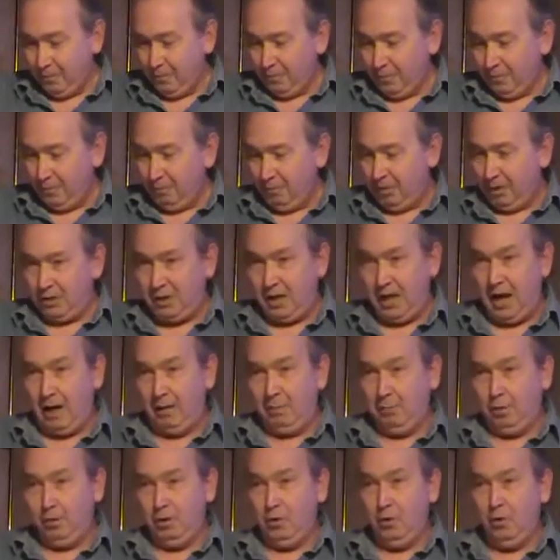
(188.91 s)
from the
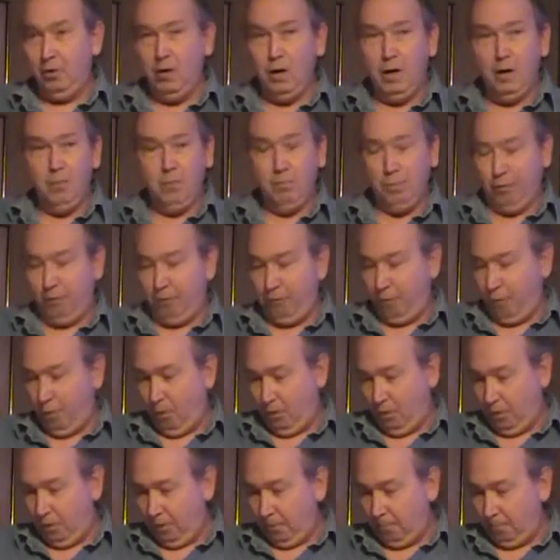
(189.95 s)
tableau
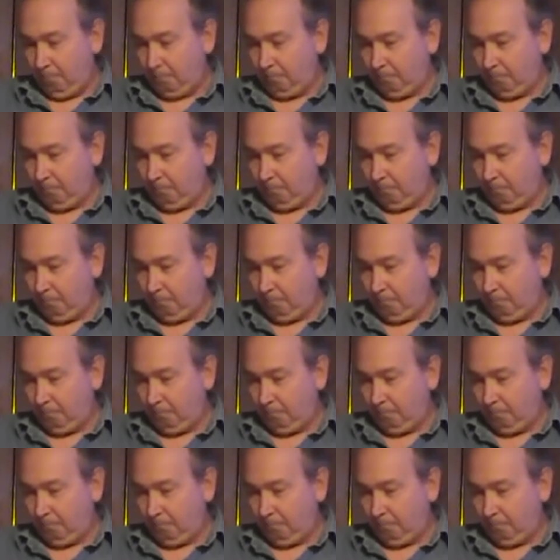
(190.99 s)
before them.